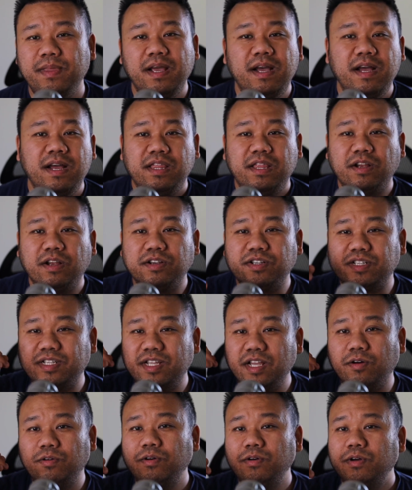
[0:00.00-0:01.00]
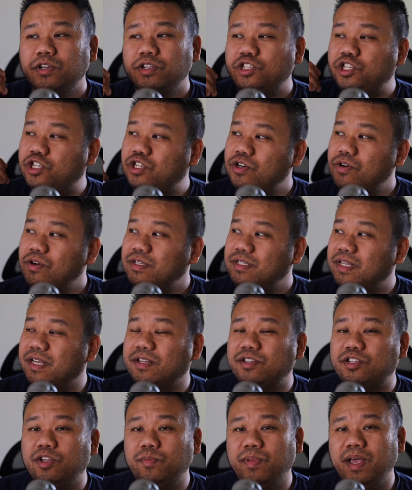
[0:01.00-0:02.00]
they're still choosing
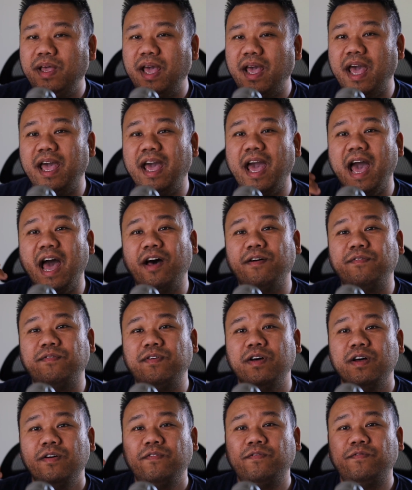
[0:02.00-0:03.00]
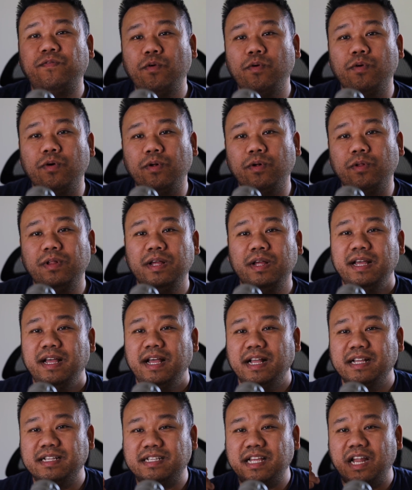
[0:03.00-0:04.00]
to be a half full
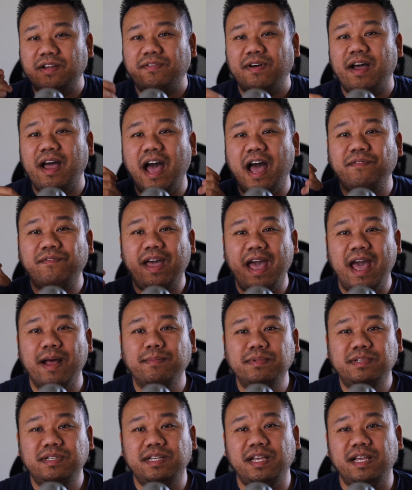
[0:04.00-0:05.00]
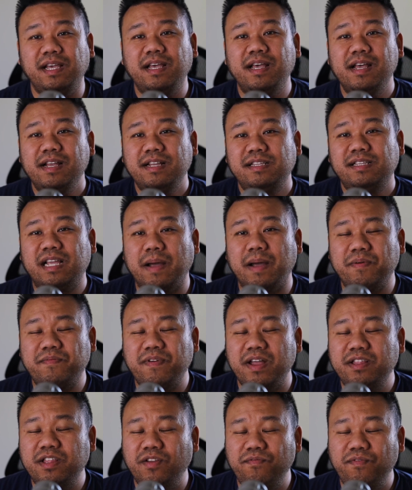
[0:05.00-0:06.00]
instead of a half empty type of
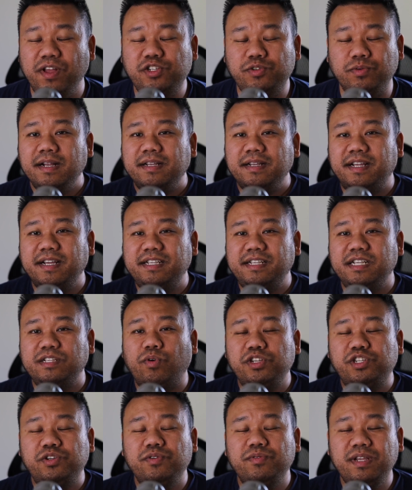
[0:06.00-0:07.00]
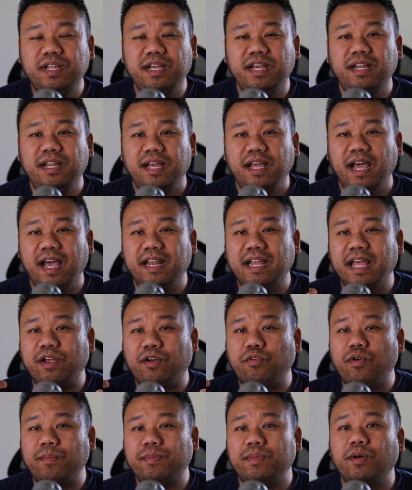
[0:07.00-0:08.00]
individual. This is what you need in a
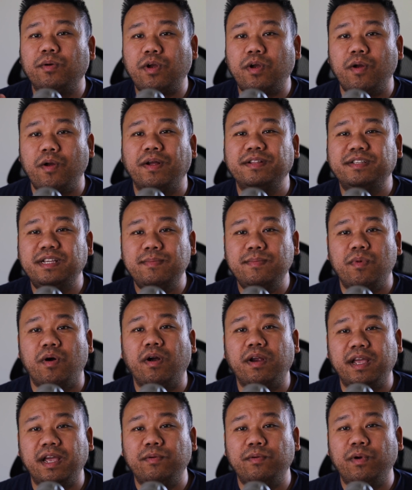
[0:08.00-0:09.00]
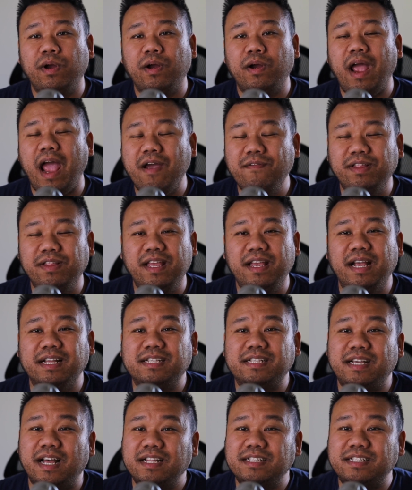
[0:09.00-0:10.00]
cryptocurrency market where everything is
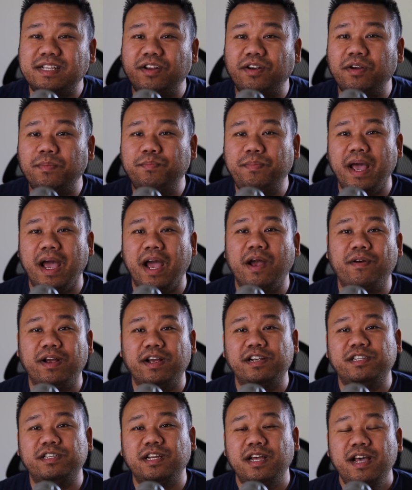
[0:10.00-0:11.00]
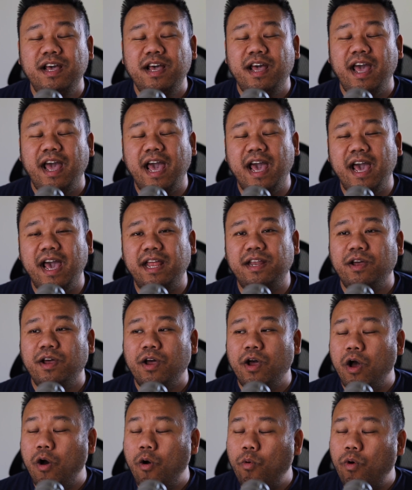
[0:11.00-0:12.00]
considered bearish. And
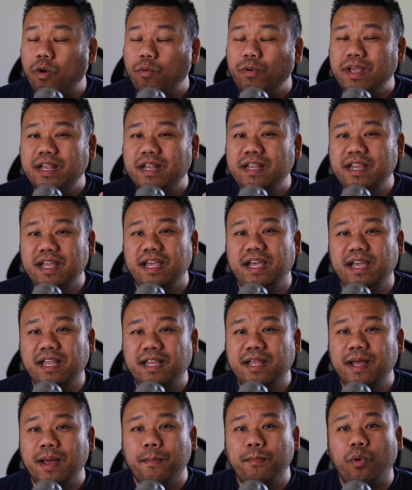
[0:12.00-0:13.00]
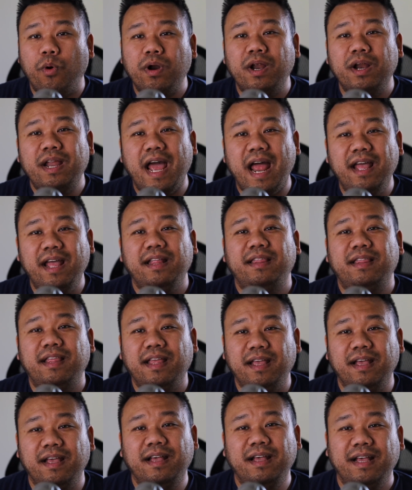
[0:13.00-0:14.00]
what we need more than
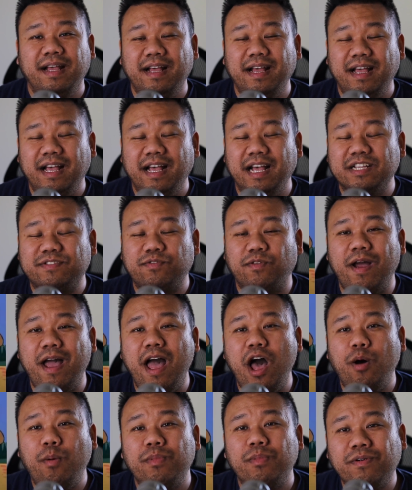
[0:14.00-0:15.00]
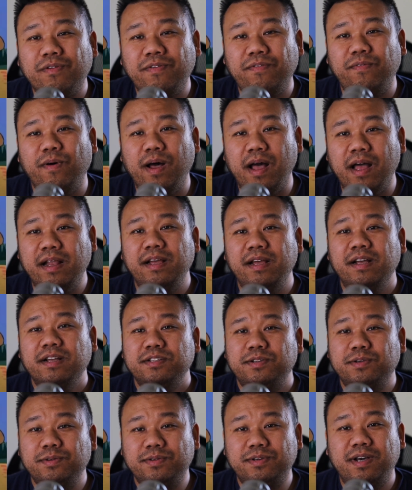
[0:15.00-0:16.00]
anything is for Elmer Fudd
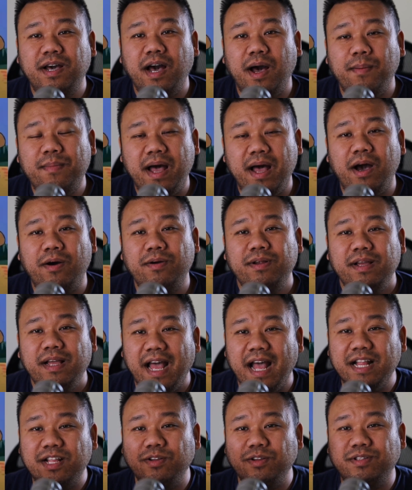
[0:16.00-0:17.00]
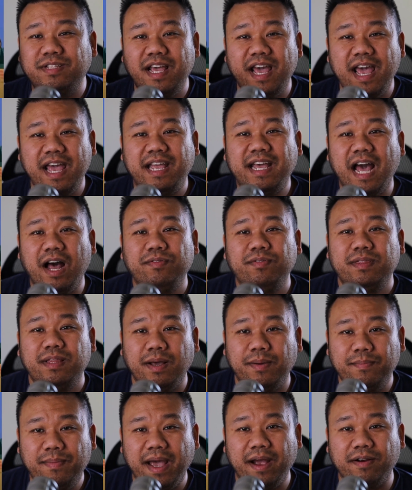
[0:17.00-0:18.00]
to come out and to take out the
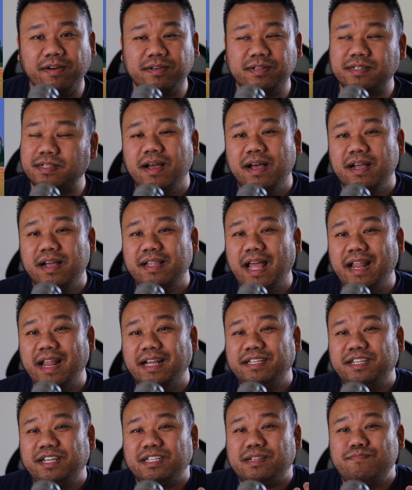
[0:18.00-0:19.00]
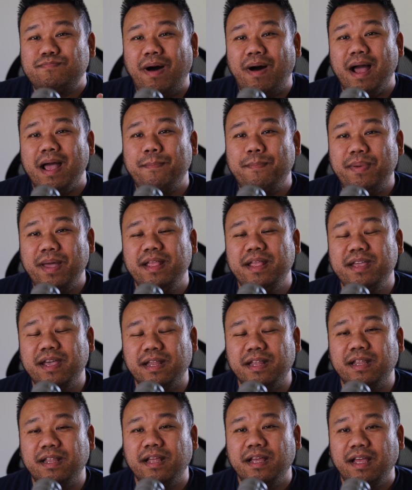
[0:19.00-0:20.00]
bears. That is just my
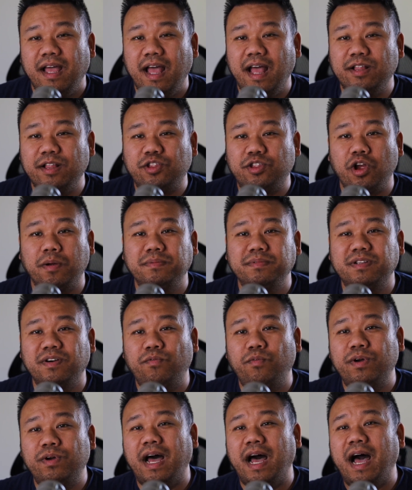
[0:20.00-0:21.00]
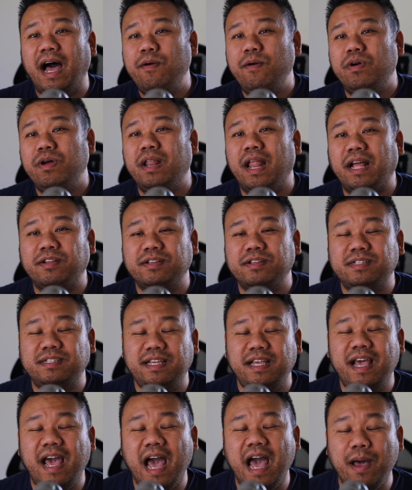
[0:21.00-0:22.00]
opinion in terms of what I would like to
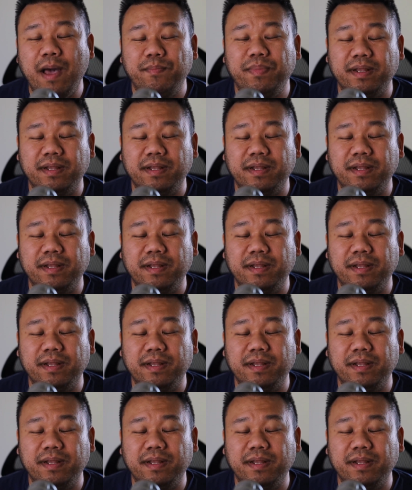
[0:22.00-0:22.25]
see happen.